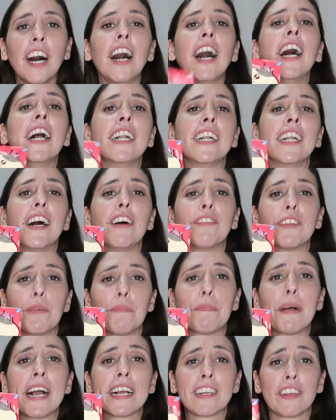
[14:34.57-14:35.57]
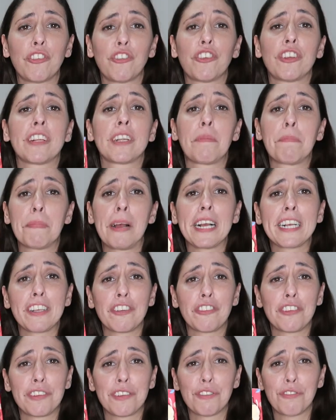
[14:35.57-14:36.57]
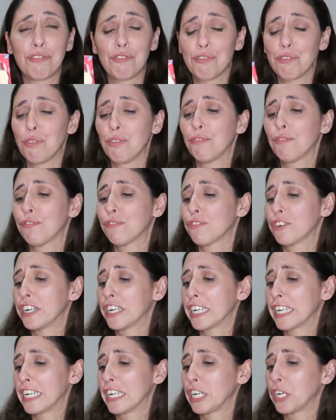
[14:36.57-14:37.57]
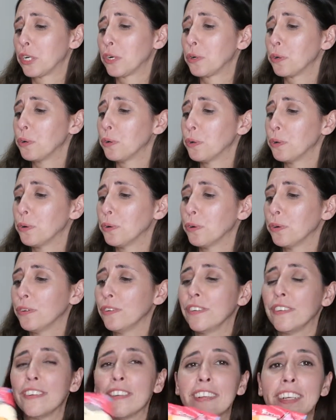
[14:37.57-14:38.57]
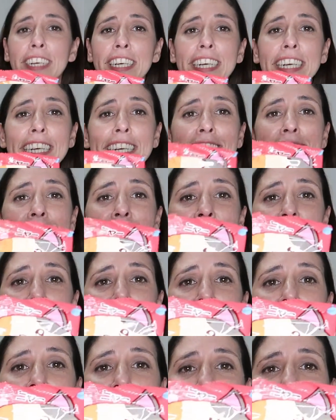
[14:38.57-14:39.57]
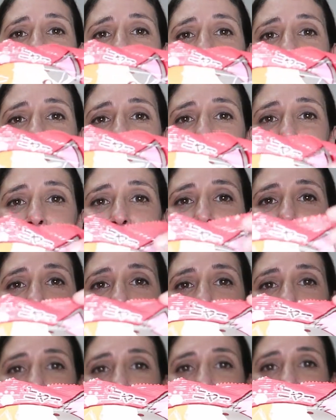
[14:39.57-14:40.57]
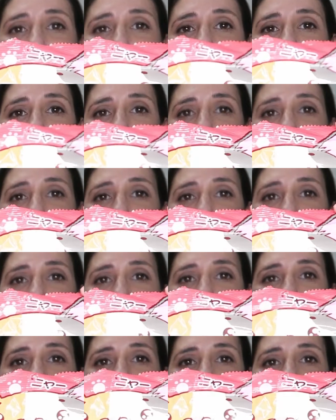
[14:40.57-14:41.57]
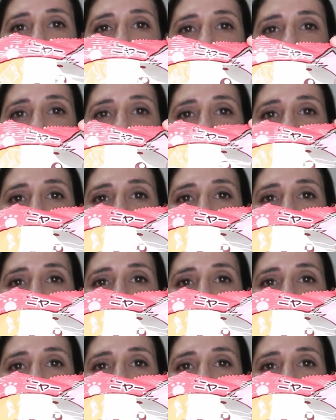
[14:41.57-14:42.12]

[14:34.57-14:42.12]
I love the packaging. The packaging is so freaking cool. It's a cat. You see the cat? Cat.